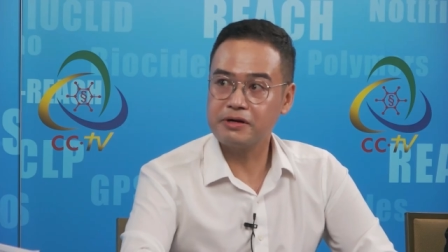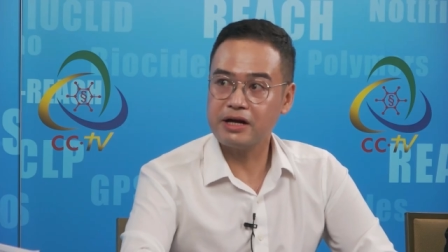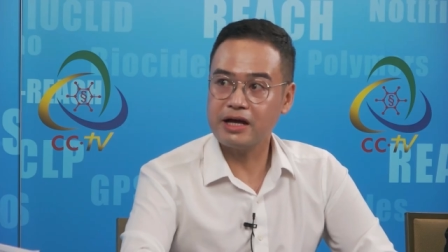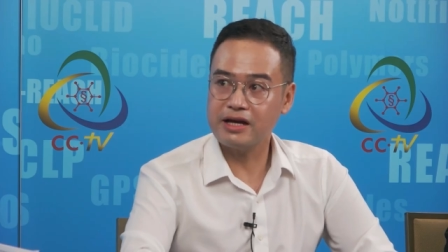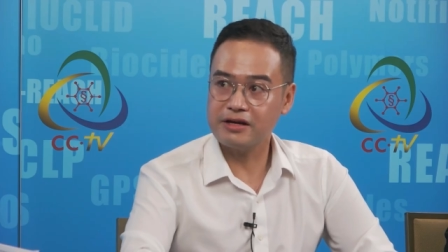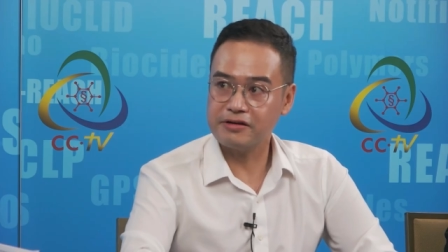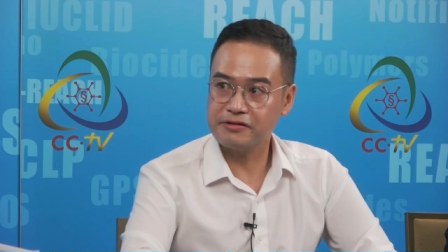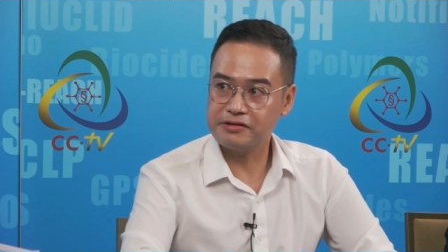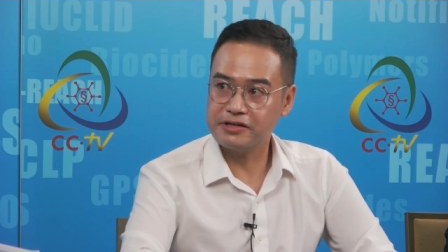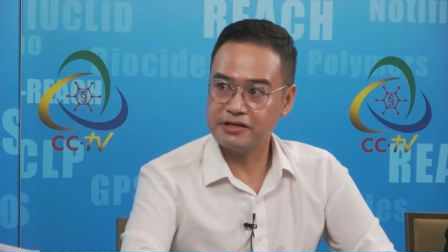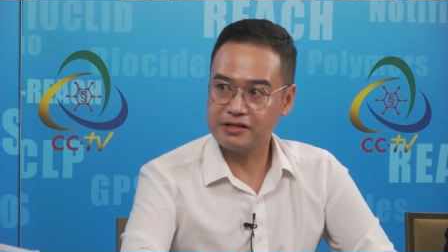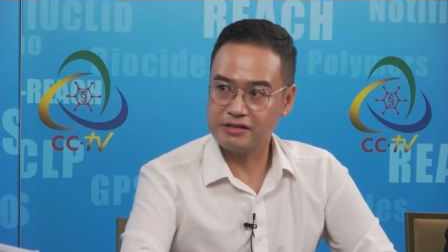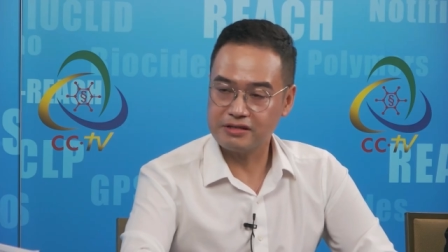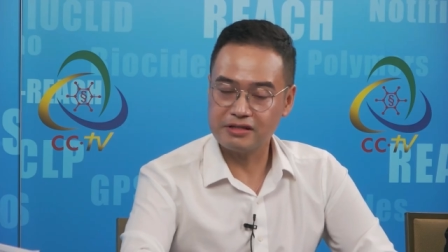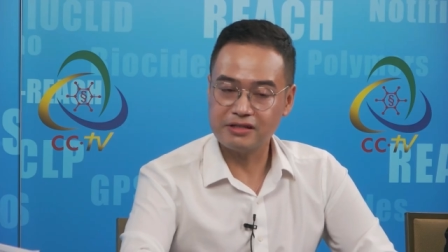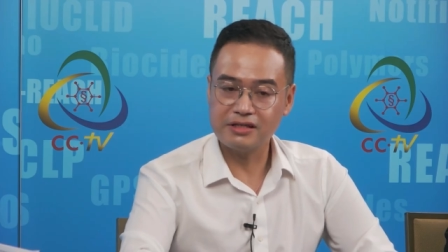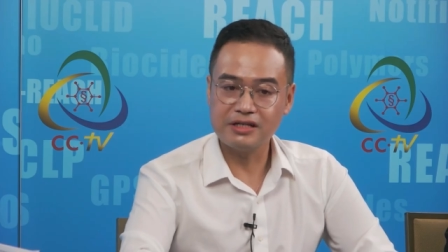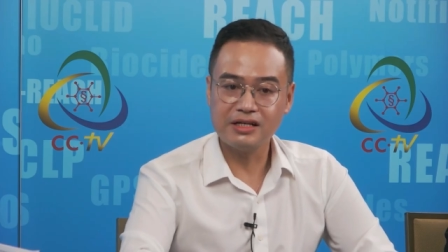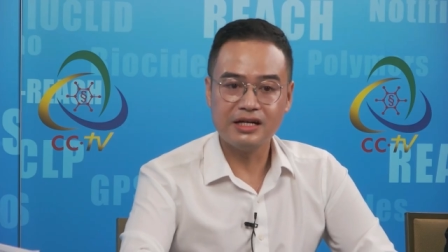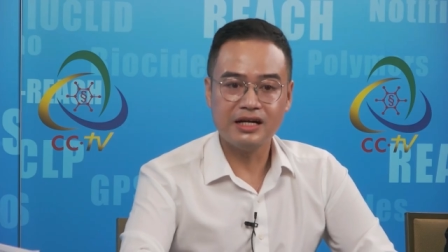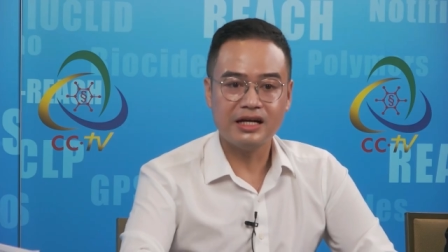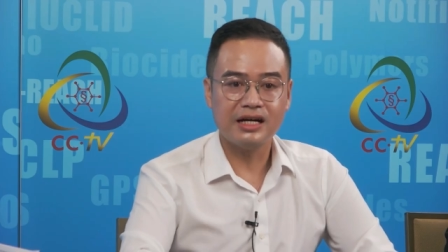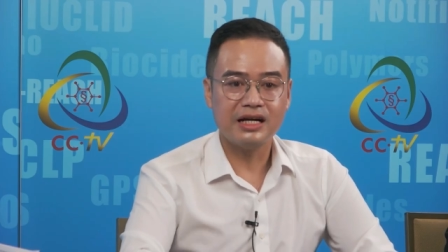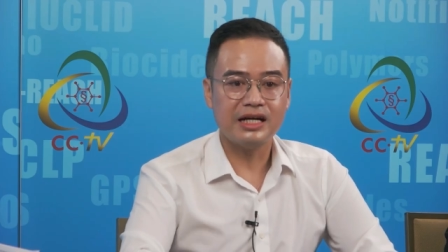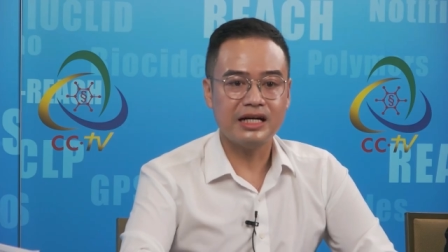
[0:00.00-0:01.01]
area.
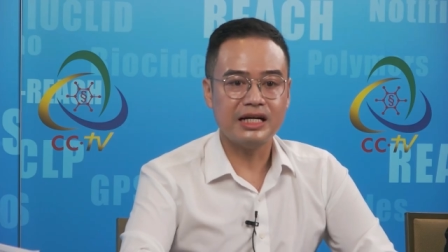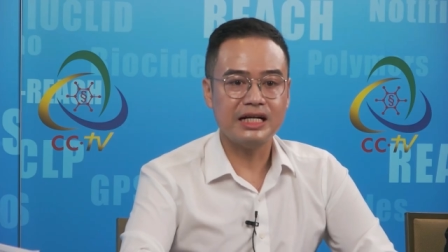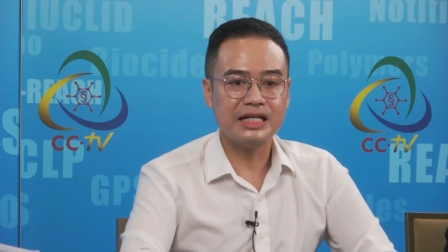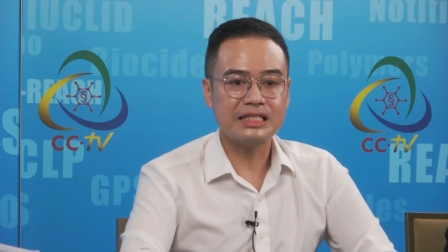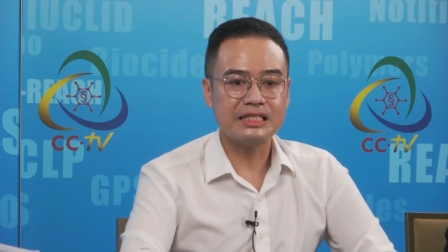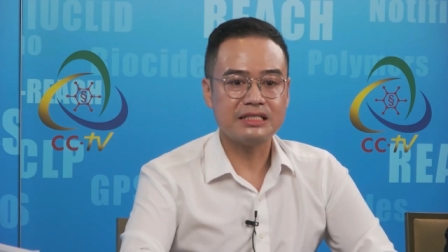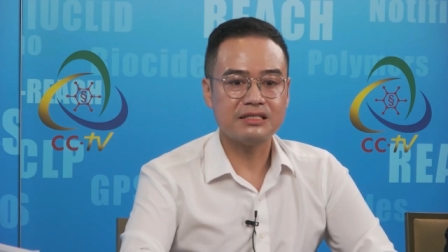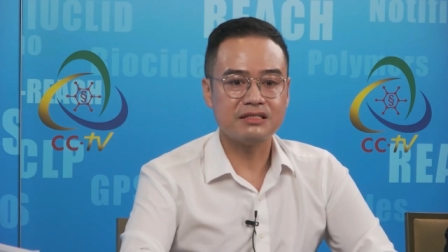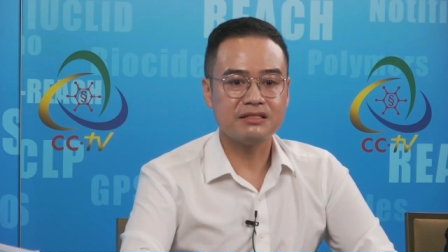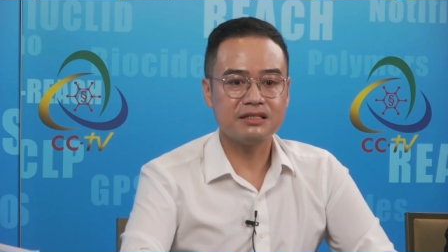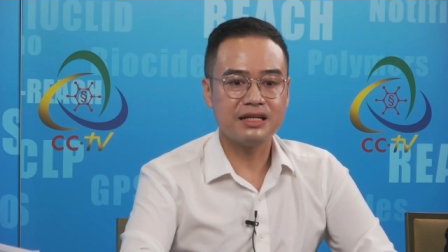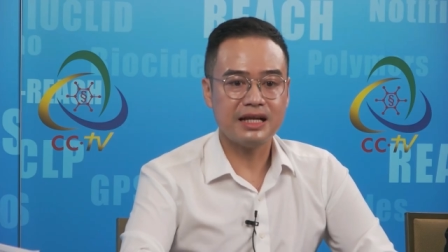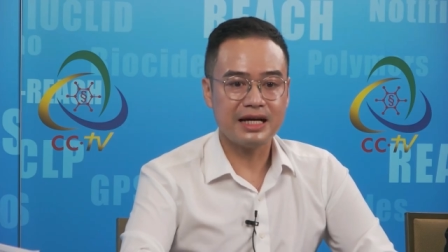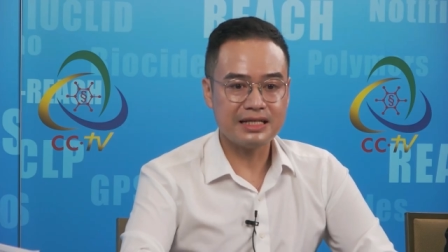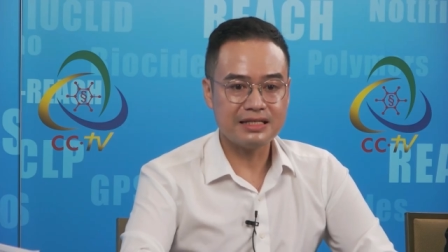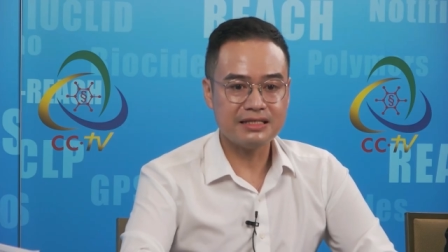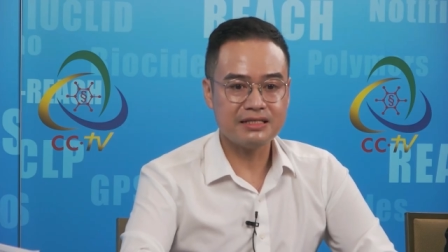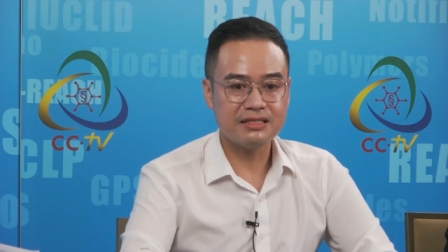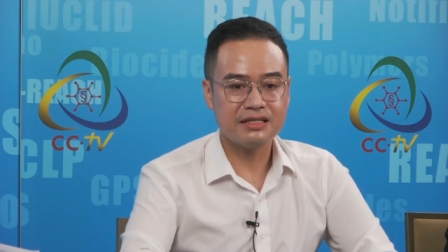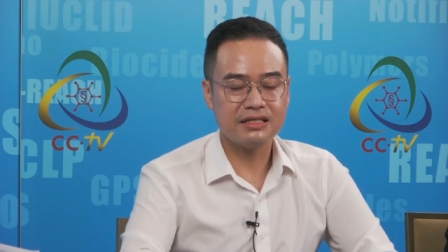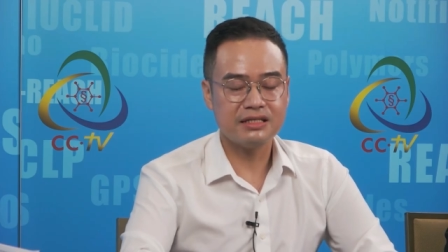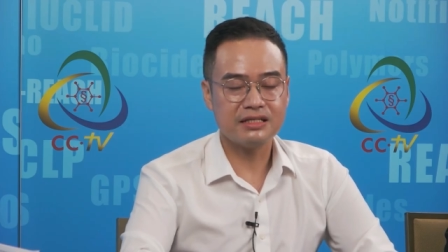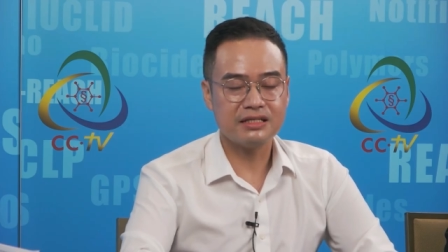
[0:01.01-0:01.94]
And the last thing